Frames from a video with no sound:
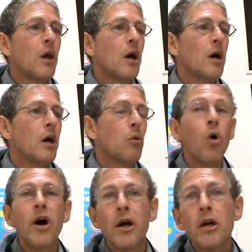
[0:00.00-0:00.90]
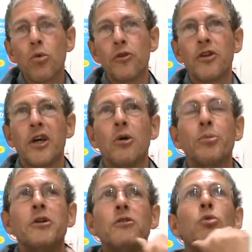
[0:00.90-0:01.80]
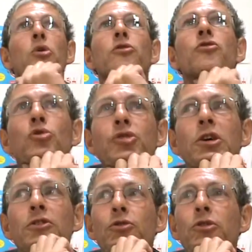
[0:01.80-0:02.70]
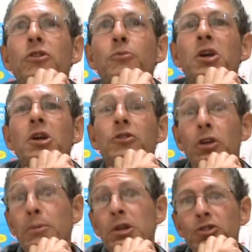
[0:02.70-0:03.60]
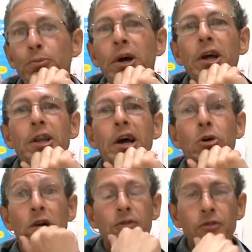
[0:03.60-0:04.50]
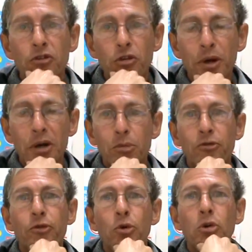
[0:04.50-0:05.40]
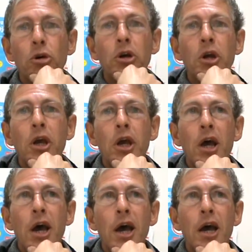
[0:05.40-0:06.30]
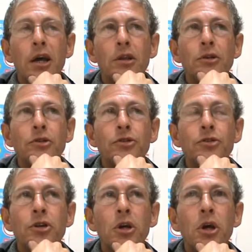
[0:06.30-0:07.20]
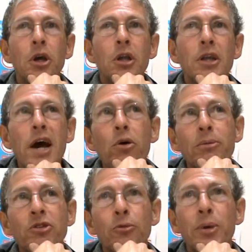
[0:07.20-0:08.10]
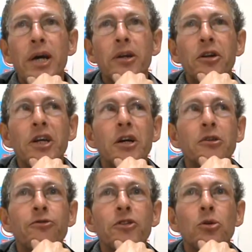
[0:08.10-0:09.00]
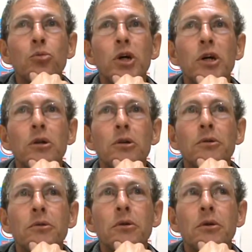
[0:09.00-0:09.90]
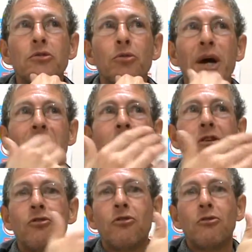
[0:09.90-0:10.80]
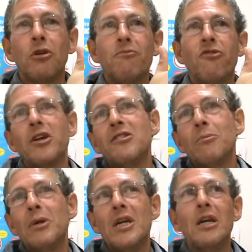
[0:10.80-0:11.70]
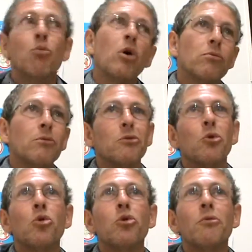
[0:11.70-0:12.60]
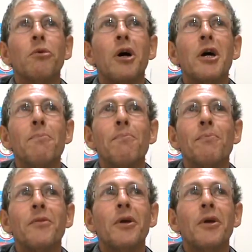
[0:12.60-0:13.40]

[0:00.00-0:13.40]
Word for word: Uh, why I want to help is, well, the short answer is because I'm in Japan now. I lived in Japan before, and now I'm in Japan, and I kind of feel, well, Japan is inviting me in, or I'm